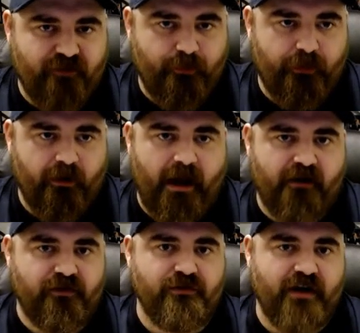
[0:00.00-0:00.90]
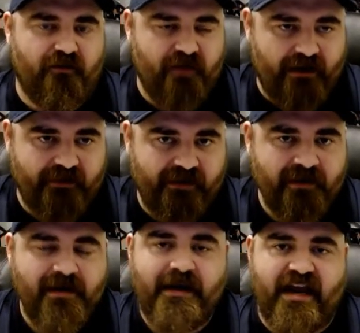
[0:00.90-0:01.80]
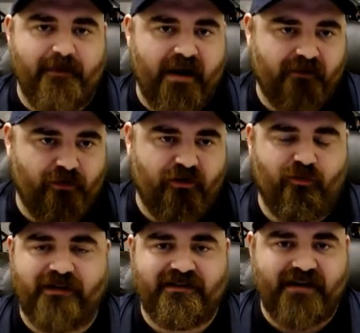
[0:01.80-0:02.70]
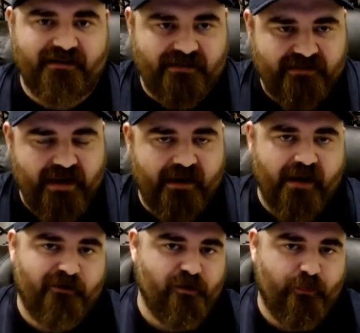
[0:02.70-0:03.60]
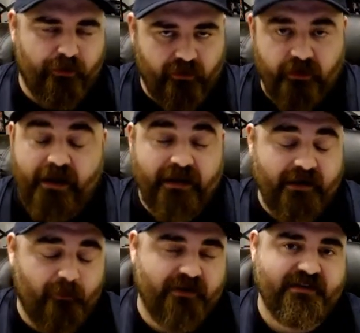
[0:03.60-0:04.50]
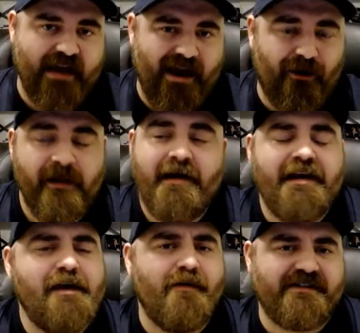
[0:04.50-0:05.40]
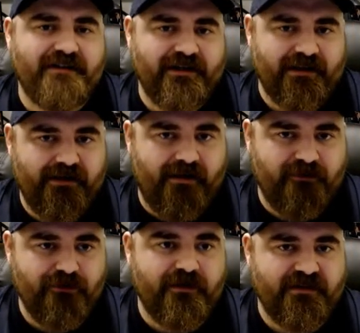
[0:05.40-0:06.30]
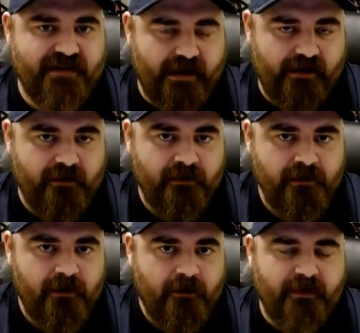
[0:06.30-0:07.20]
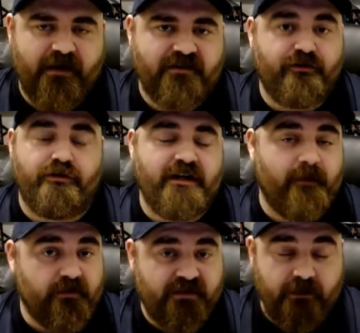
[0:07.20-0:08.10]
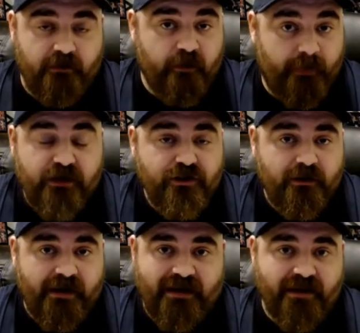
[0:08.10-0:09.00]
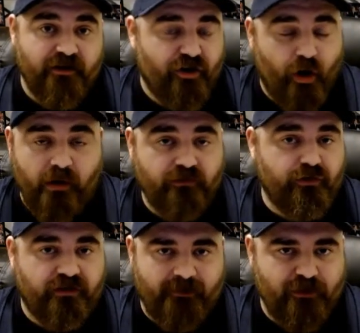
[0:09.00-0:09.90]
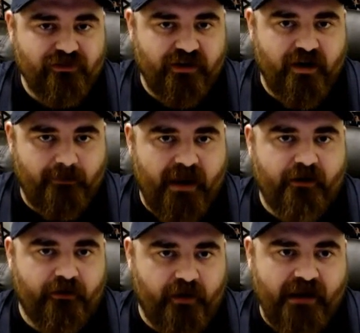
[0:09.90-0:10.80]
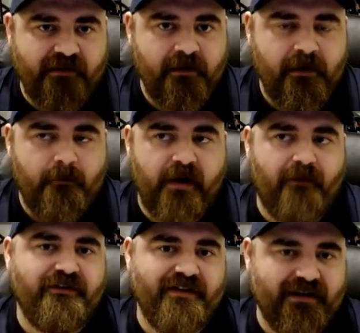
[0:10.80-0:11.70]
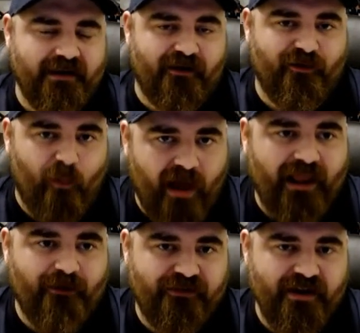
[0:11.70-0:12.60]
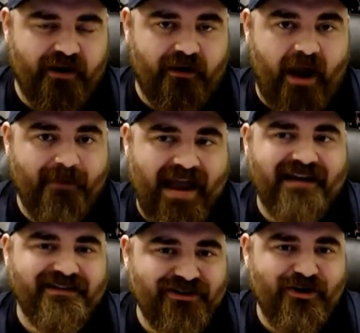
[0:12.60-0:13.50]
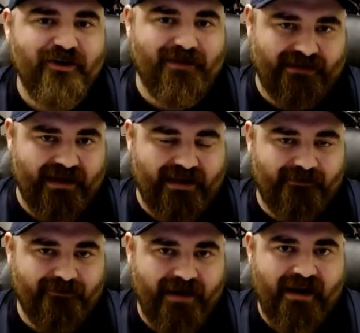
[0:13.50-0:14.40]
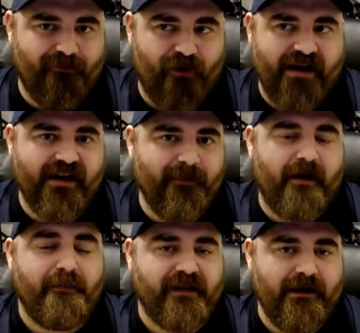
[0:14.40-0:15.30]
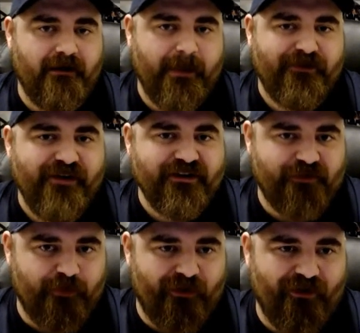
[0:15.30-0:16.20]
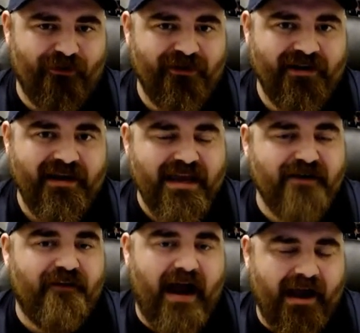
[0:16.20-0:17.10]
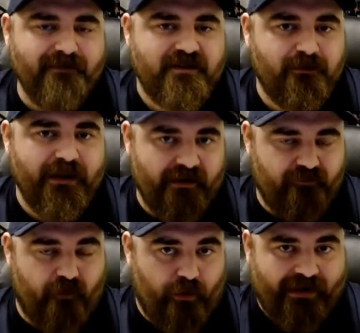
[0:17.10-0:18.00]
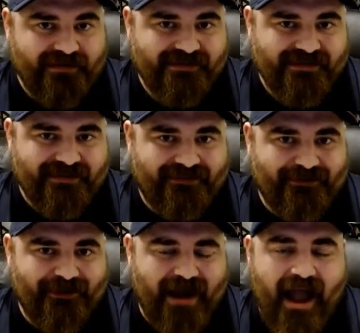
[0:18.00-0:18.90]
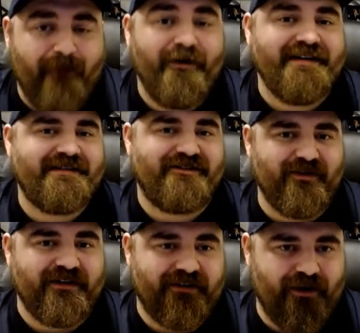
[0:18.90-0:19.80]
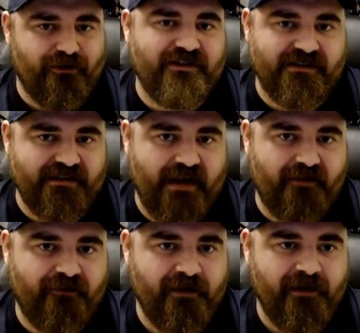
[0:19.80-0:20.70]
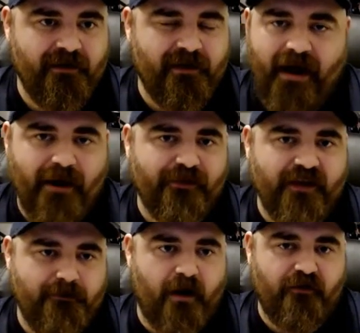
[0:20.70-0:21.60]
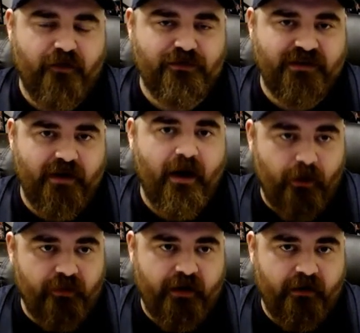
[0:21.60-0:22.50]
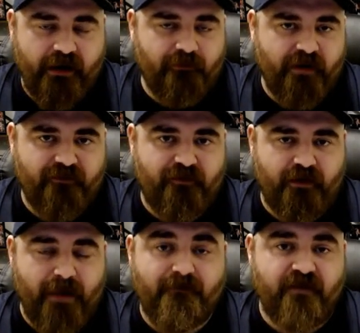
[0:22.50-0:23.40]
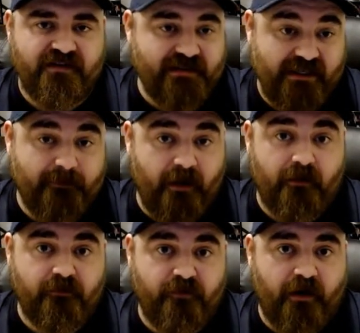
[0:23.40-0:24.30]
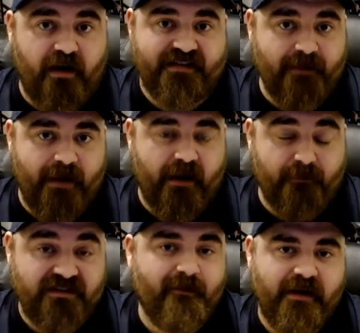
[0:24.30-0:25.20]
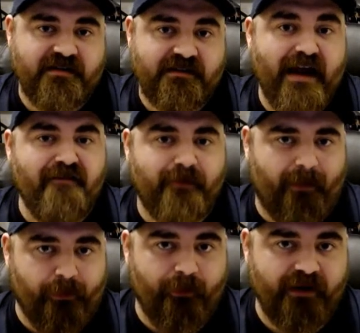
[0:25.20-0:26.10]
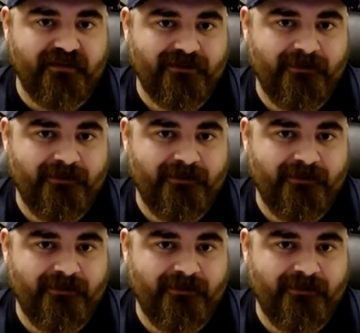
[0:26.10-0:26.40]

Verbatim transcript: portal out of Utah Valley. Aimaq, of course, went to Texas Tech, entered the portal again, and went to Cal. He wasn't going to come to Gonzaga because Drew Timme was still in the picture, and he didn't know if Drew Timme was going to come back or not. But I was thinking while I was there, I'm at a tournament game and I'm writing about a player in the transfer portal. If I'm splitting focus, what is this doing to the coaching staff? I don't think Mark Few was in the huddle there getting ready for Memphis thinking about Fardaws Aimaq, but somebody in his staff probably was.